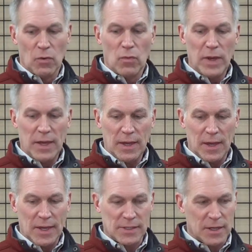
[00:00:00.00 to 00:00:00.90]
we
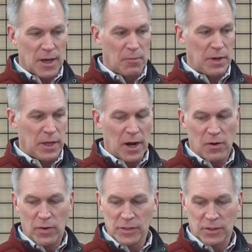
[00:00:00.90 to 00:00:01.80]
as a company are
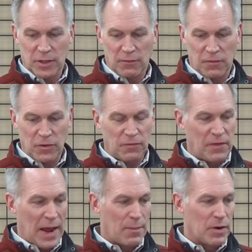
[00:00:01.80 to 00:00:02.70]
always looking for new
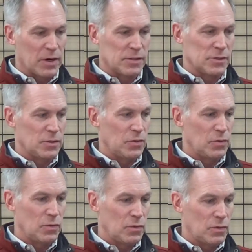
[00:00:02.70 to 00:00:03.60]
fabrics,
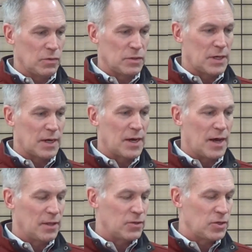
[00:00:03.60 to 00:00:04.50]
new
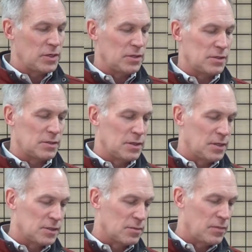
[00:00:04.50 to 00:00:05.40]
technologies
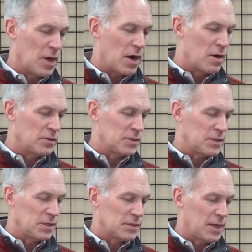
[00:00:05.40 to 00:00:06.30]
in some yarns and
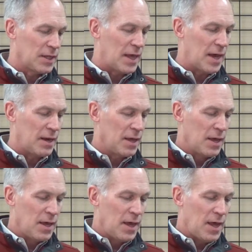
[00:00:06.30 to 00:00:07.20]
things like that.
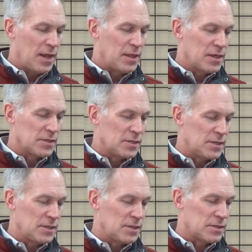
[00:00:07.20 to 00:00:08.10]
And this
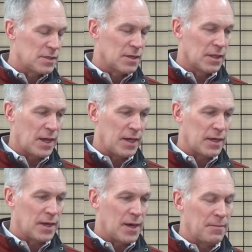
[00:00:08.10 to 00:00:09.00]
is like,